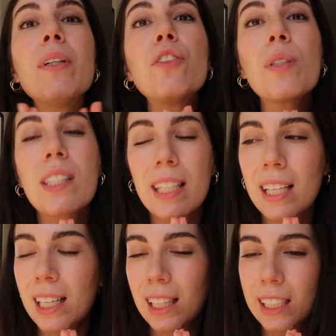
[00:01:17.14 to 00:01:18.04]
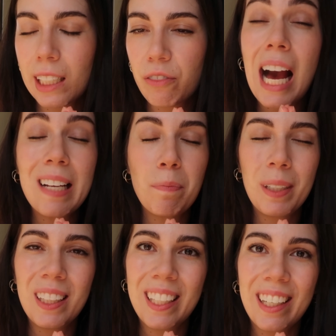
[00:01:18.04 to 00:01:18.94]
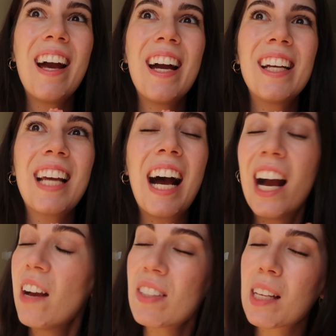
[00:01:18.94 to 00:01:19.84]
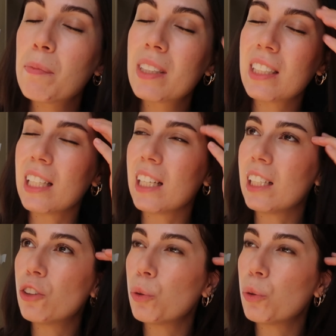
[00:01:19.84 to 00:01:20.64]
went to a skin clinic. I've been there and I have some tea to